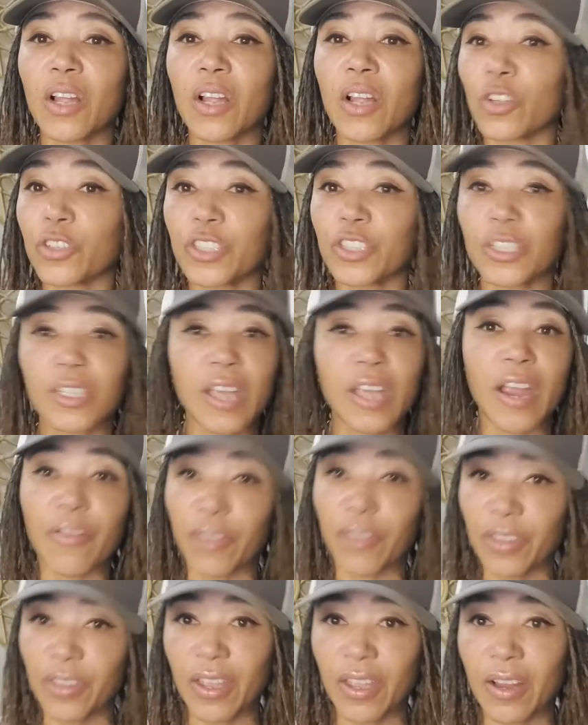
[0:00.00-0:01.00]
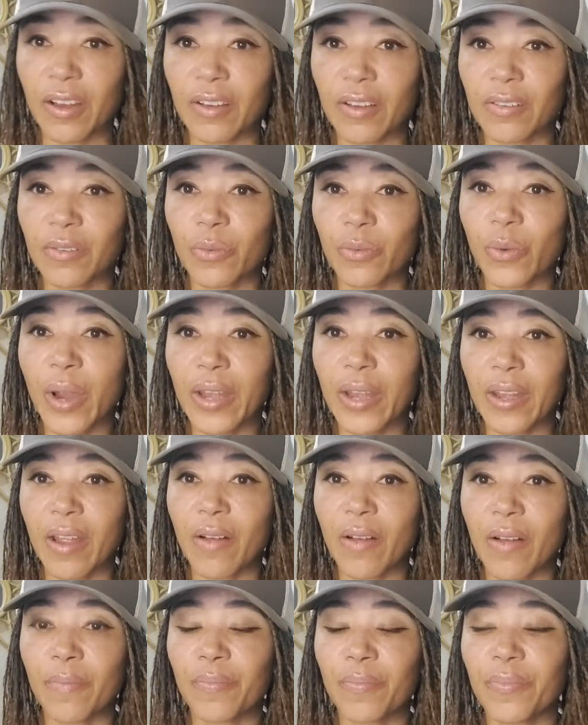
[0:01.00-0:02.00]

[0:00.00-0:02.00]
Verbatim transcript: allergic to everything right now.